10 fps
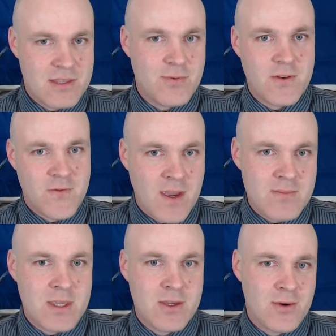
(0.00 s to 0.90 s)
what a
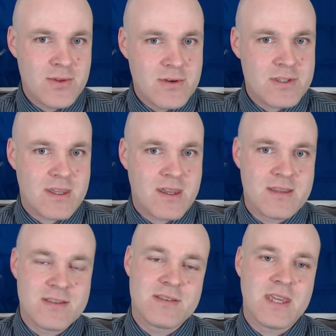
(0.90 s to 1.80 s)
family cult looks like?
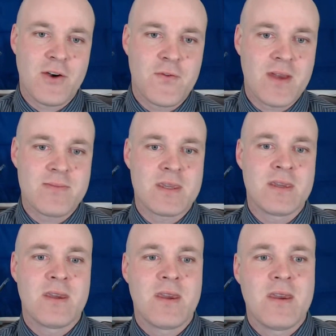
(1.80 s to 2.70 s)
Is this how a family
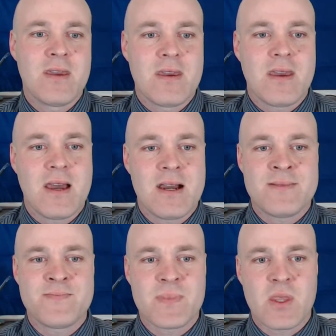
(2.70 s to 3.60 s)

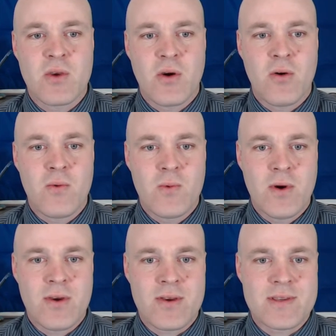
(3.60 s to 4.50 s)
cult
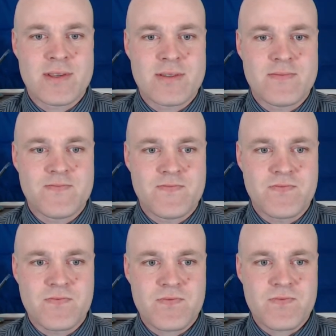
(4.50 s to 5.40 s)
works?
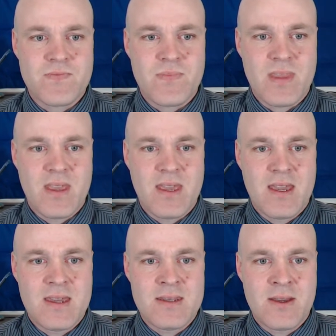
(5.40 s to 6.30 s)

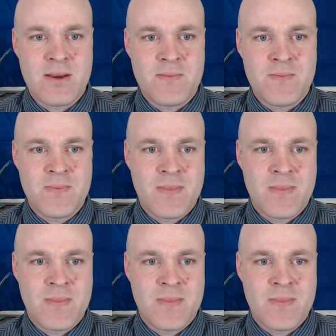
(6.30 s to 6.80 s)
And